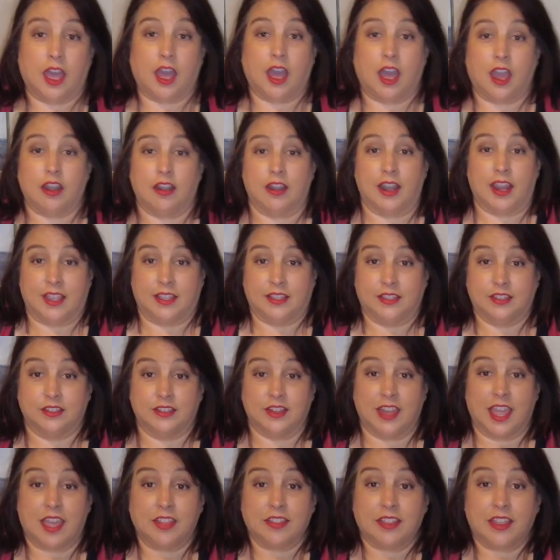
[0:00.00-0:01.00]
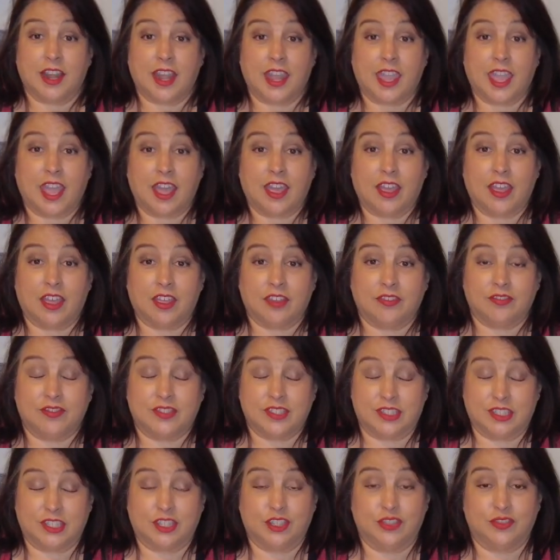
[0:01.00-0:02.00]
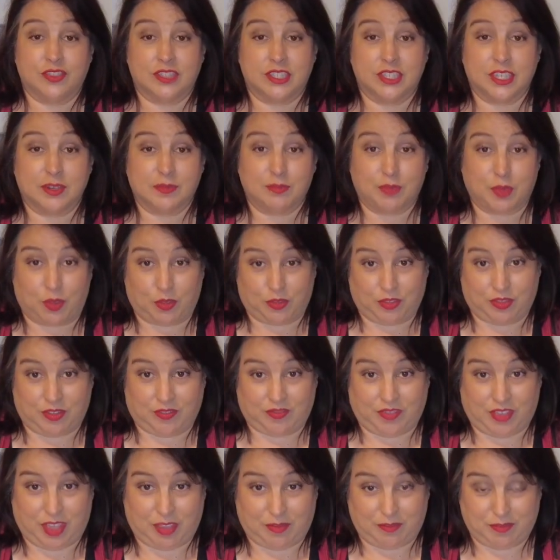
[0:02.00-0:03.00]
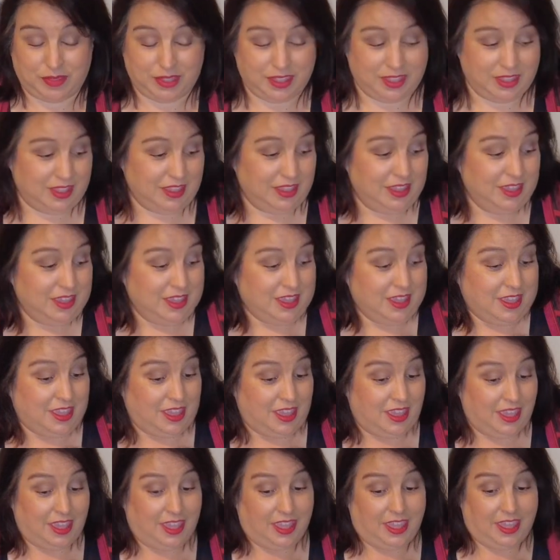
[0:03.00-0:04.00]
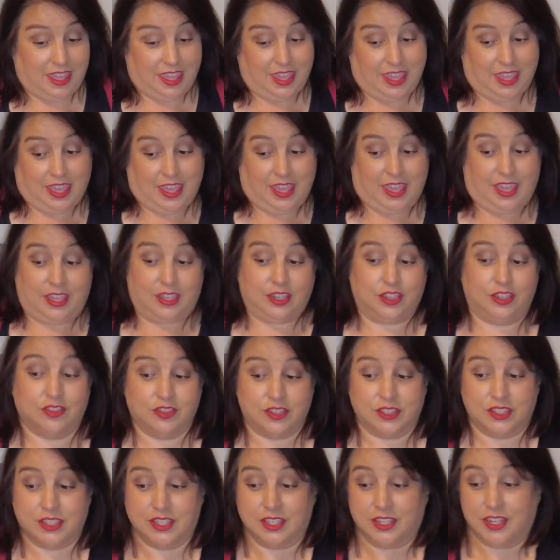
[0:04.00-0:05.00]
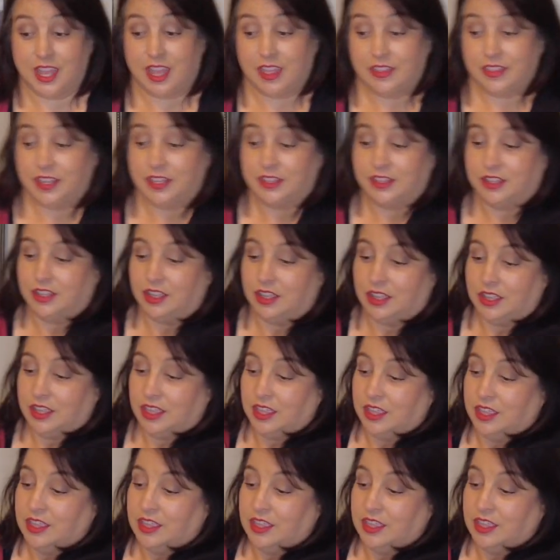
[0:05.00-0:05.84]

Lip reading: All right, so now that you've seen both of them and you've seen how they look,